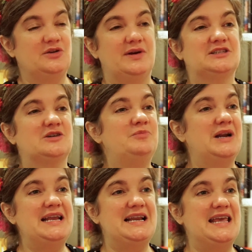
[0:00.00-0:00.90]
it's
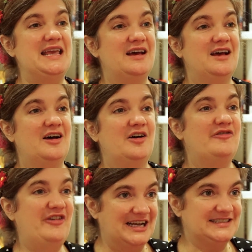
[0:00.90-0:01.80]
completely
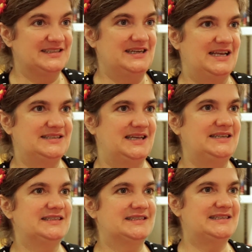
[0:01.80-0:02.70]
fascinating
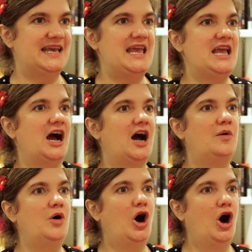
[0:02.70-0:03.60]
to see how